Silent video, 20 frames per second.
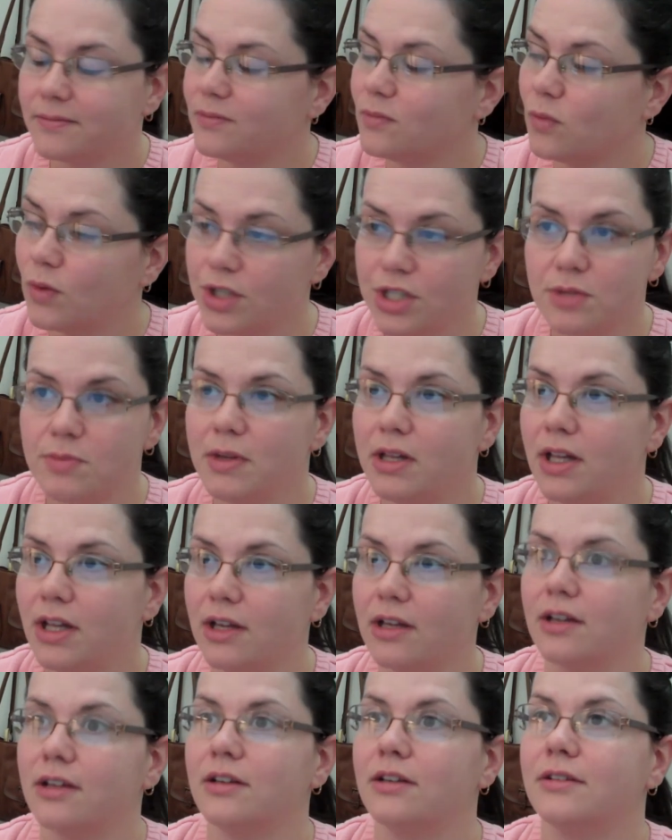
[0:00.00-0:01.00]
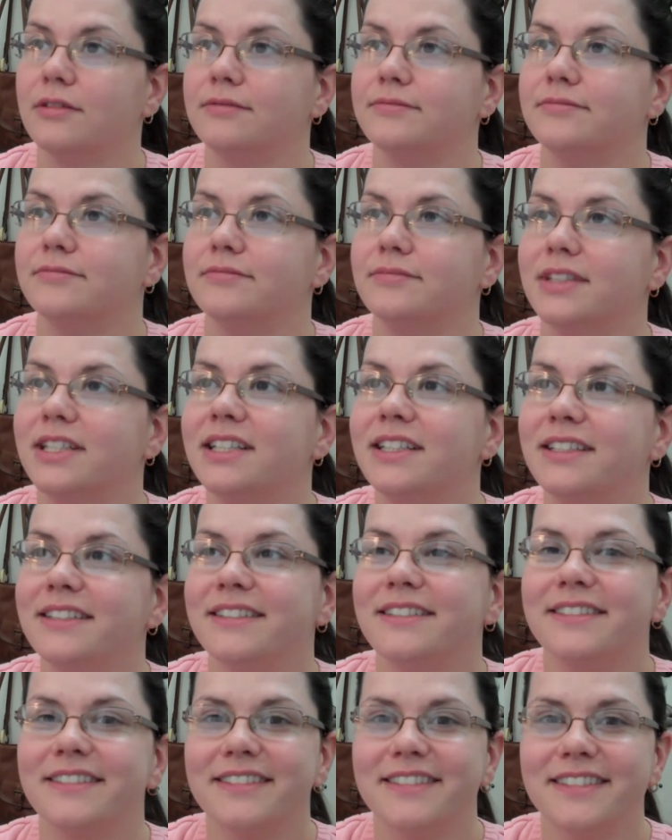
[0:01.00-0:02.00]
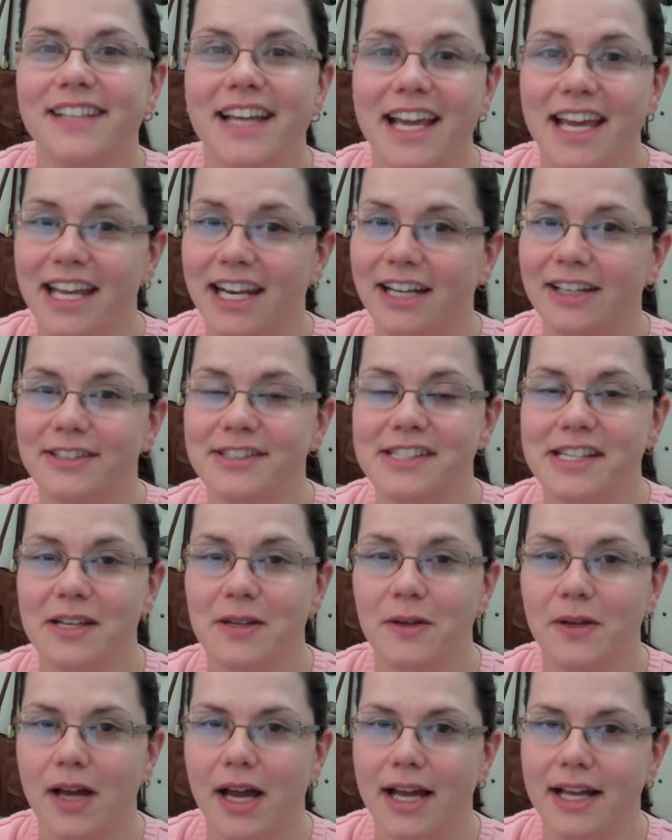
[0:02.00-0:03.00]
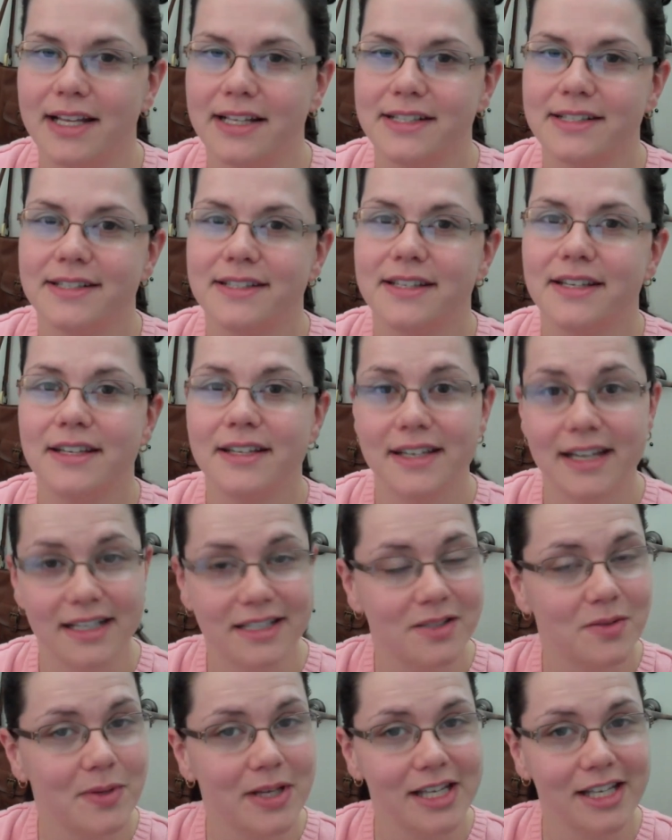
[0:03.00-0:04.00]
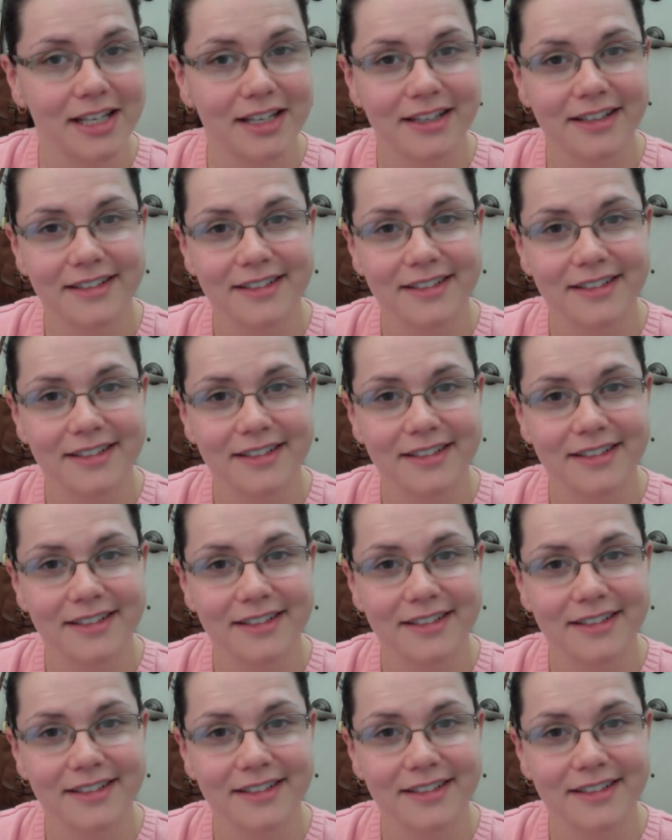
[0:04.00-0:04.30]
Wish me luck. And I'll see you guys next week.